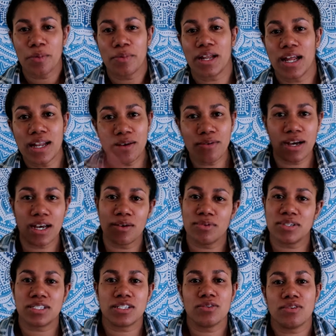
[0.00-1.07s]
But anyway,
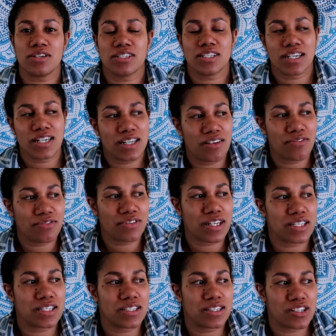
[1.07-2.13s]
we still watch like
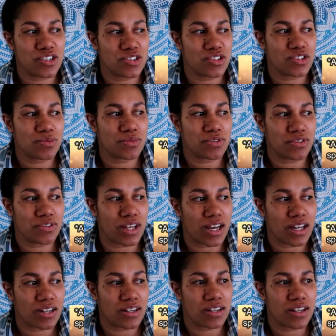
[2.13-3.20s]
Netflix and YouTube and all
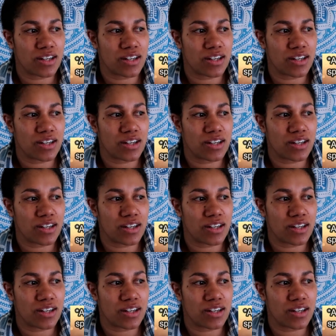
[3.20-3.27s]
that,